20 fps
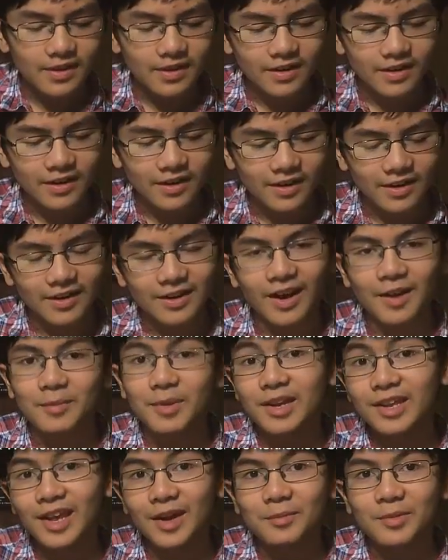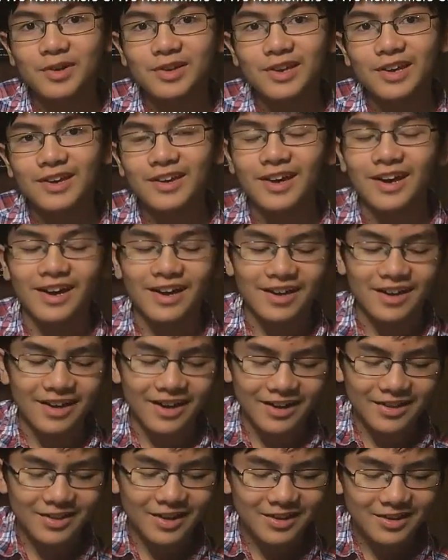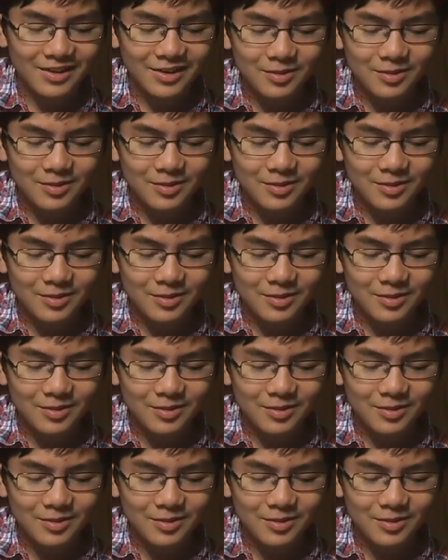I made that mistake. I thought